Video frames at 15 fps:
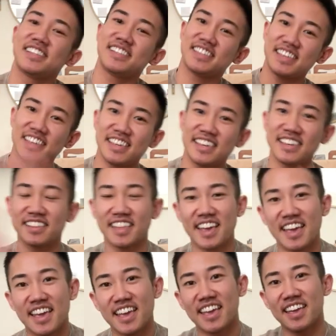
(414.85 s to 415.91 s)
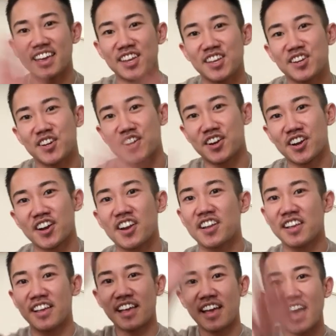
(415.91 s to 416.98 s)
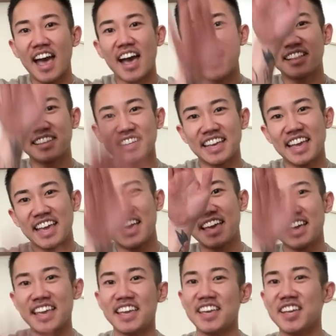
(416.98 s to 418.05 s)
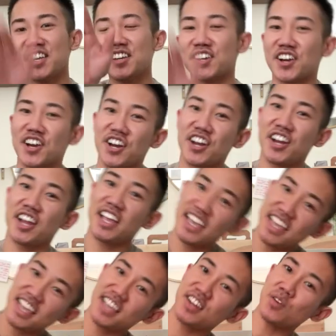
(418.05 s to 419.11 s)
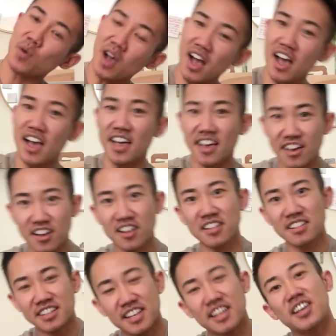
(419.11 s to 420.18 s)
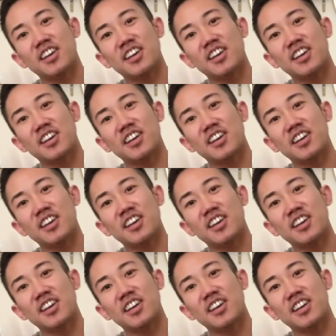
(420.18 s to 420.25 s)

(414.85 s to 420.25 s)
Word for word: See you later, alligator, in a while,